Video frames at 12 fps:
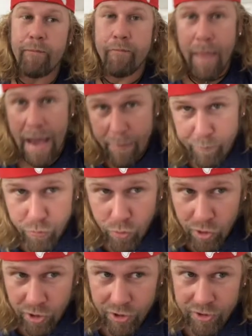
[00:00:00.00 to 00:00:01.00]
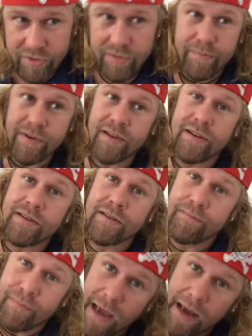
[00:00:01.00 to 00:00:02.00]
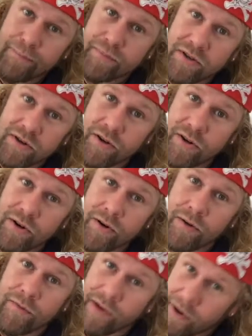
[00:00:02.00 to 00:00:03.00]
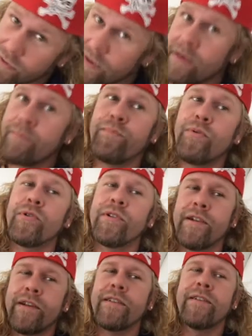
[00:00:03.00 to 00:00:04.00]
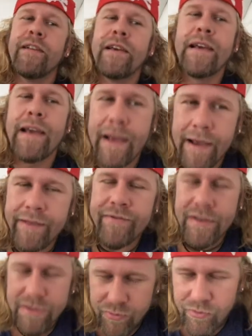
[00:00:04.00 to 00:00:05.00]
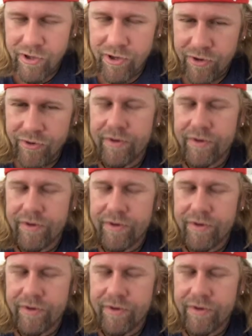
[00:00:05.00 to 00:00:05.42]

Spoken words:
map works because maps are very important in this world,